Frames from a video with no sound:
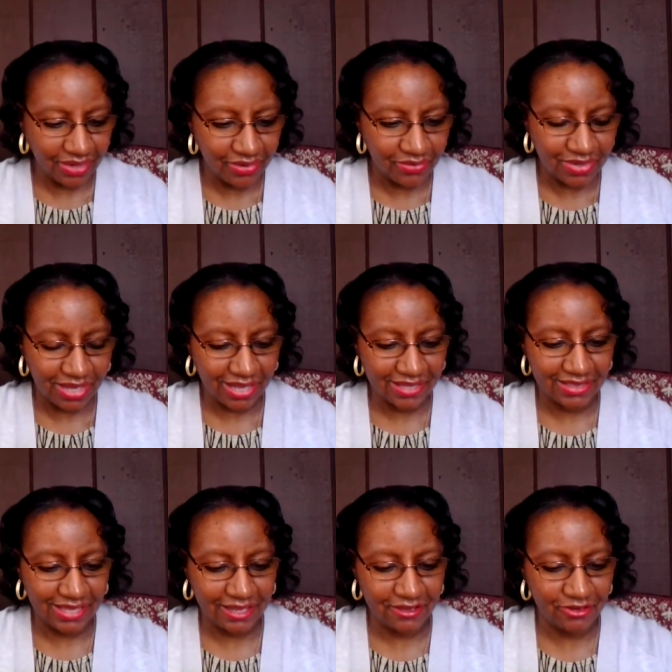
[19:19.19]
Okay,
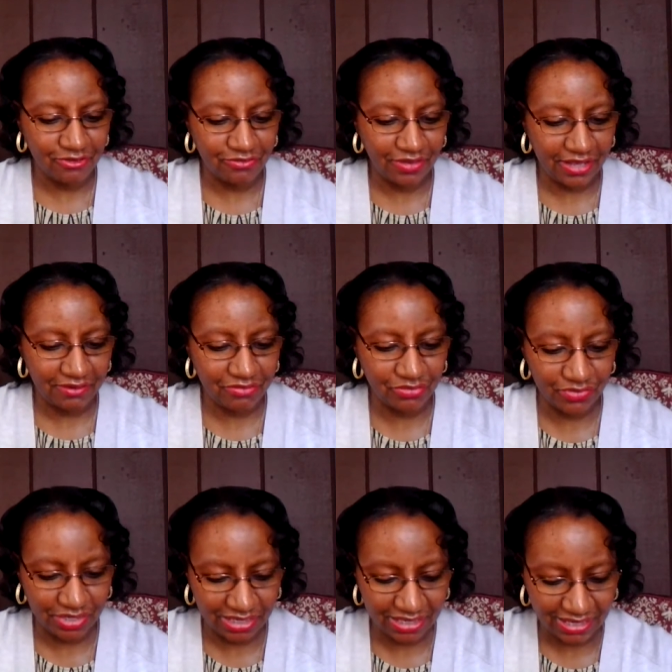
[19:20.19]
thank you, Faye, for
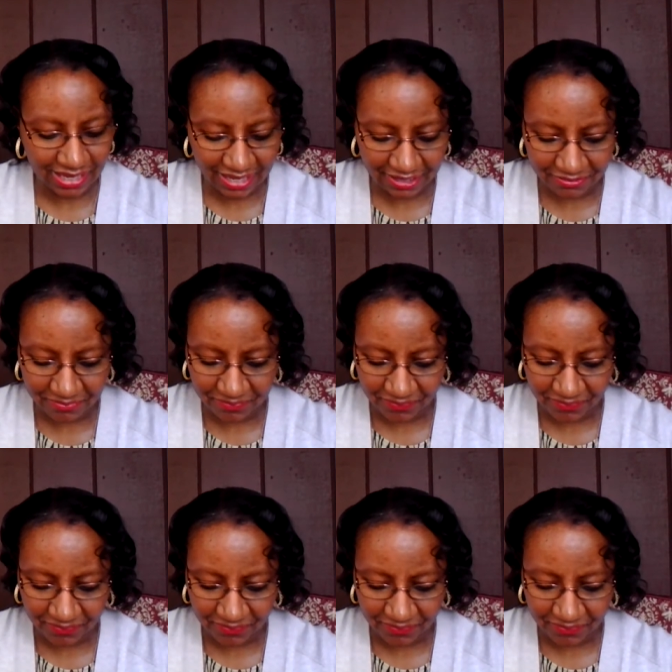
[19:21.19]
reading that.